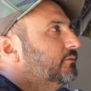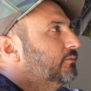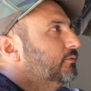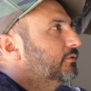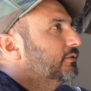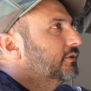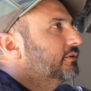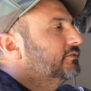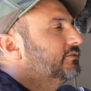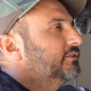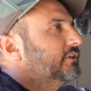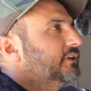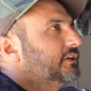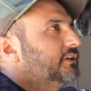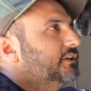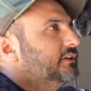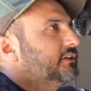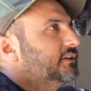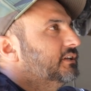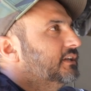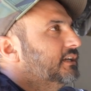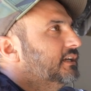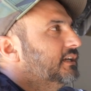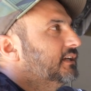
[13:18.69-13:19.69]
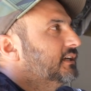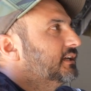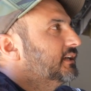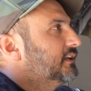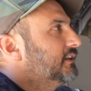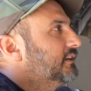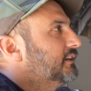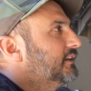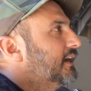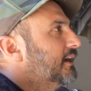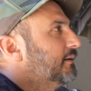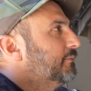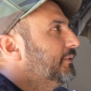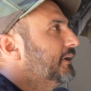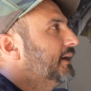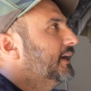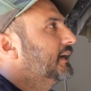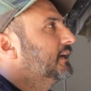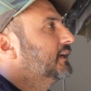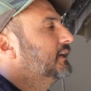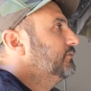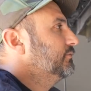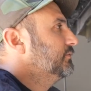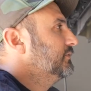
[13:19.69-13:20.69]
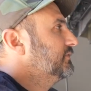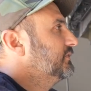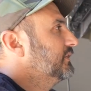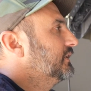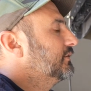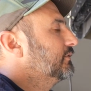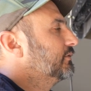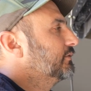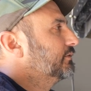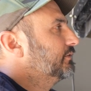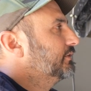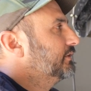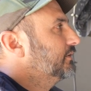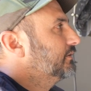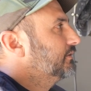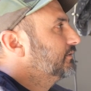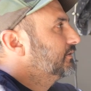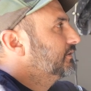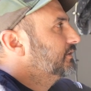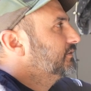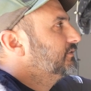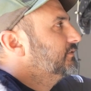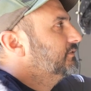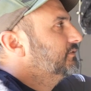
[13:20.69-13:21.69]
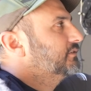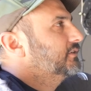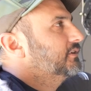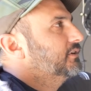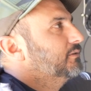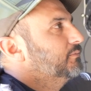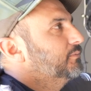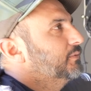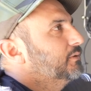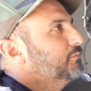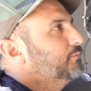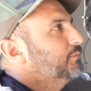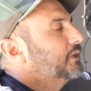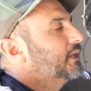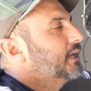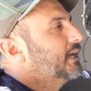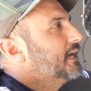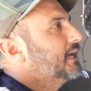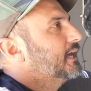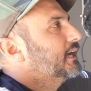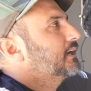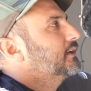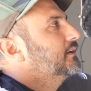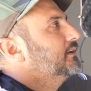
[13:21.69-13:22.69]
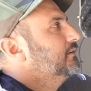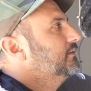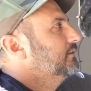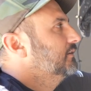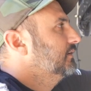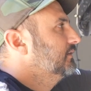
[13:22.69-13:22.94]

We're excited to get that back. As we said earlier, this is going to be black.